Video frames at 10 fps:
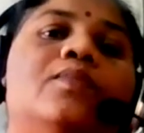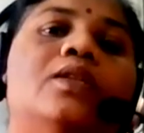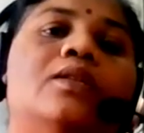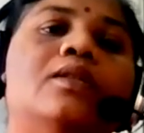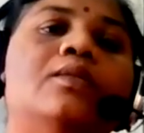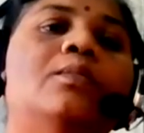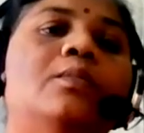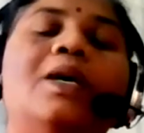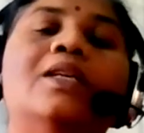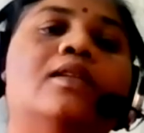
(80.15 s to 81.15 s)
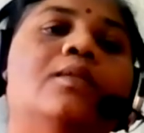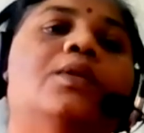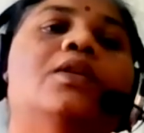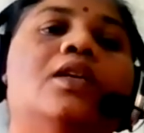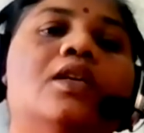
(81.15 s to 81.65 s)
the mass
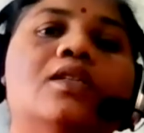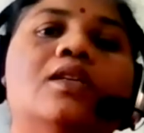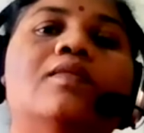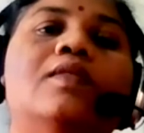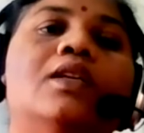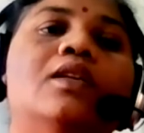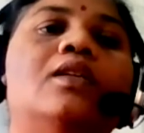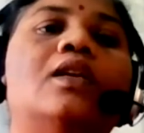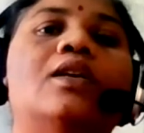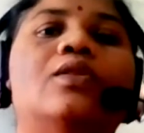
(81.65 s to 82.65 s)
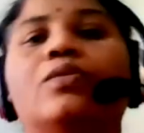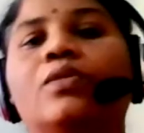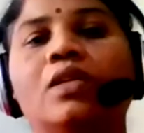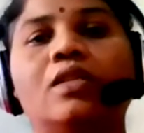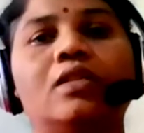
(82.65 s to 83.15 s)
communication will try to
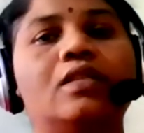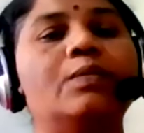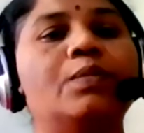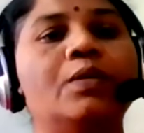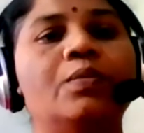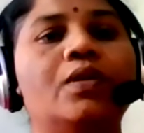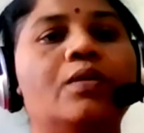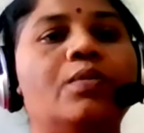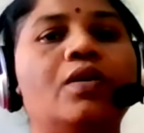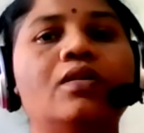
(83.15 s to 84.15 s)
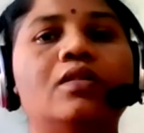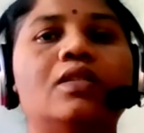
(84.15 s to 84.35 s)
alert the people about